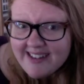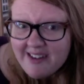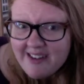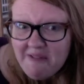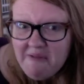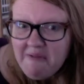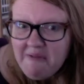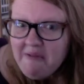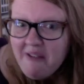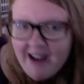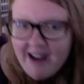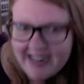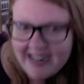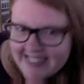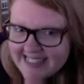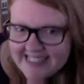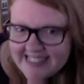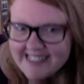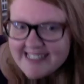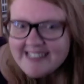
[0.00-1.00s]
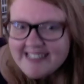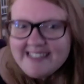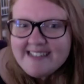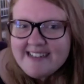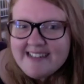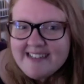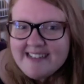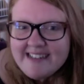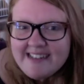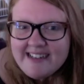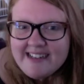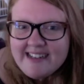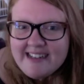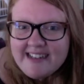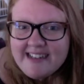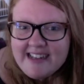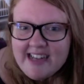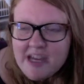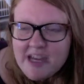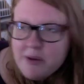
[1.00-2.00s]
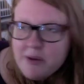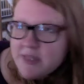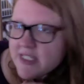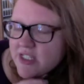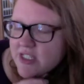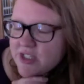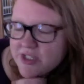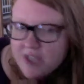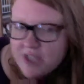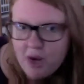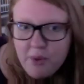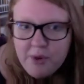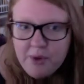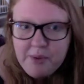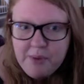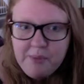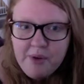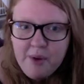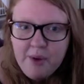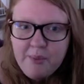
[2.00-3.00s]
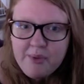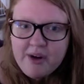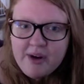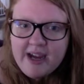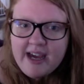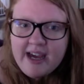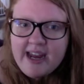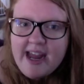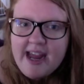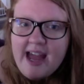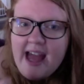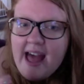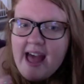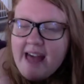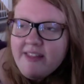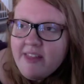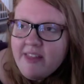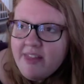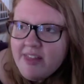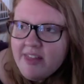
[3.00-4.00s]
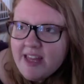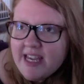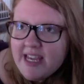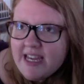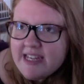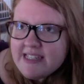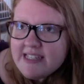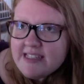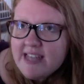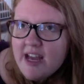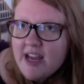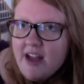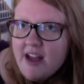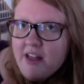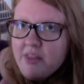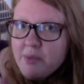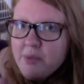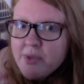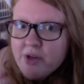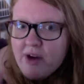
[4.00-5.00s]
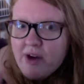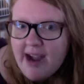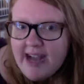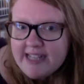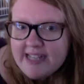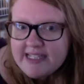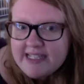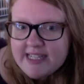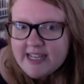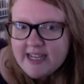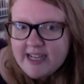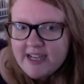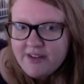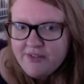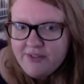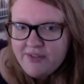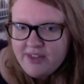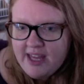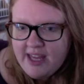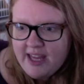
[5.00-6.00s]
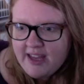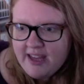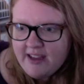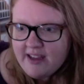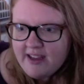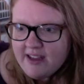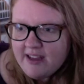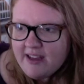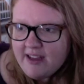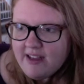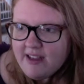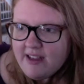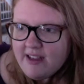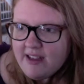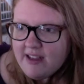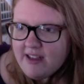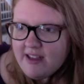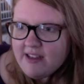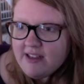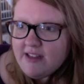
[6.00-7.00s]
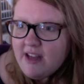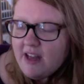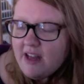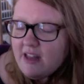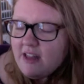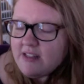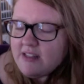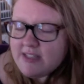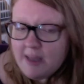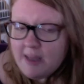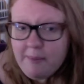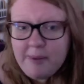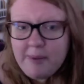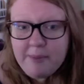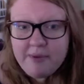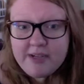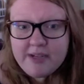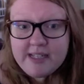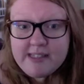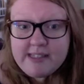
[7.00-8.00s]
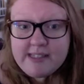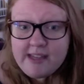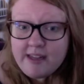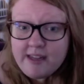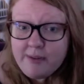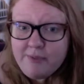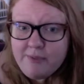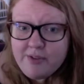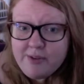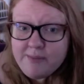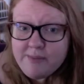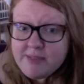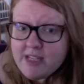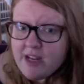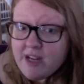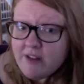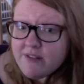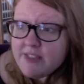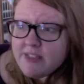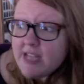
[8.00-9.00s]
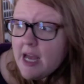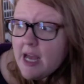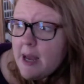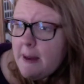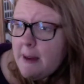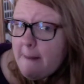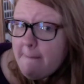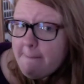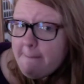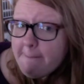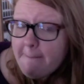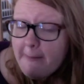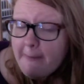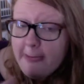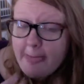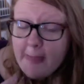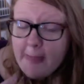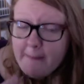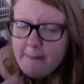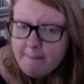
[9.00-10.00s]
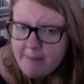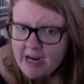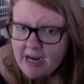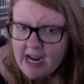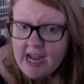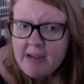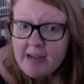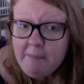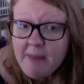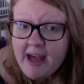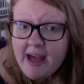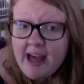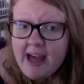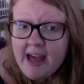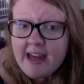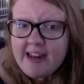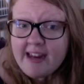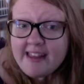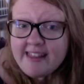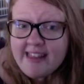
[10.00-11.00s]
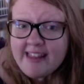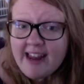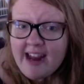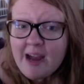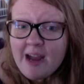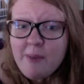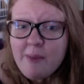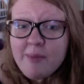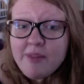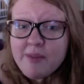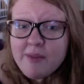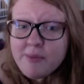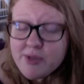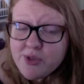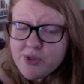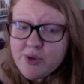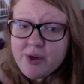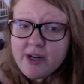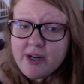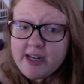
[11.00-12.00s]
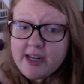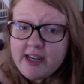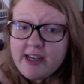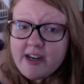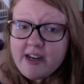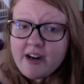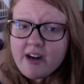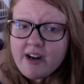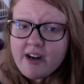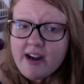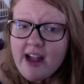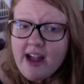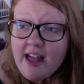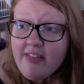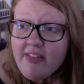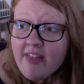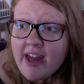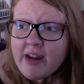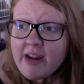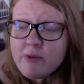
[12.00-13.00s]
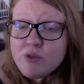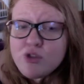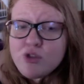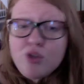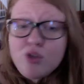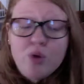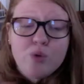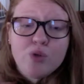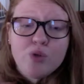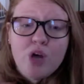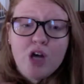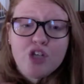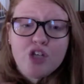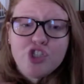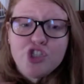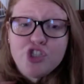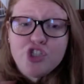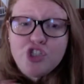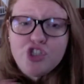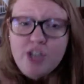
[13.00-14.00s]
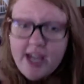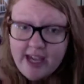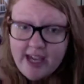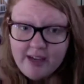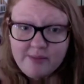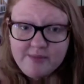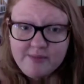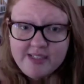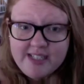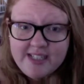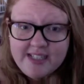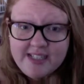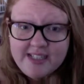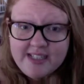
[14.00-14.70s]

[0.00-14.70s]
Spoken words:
What? It was so inappropriate. And the thing is that when you're asked that kind of thing, some people can stand up for themselves. But I bet that I'm in the majority here and that I was so ashamed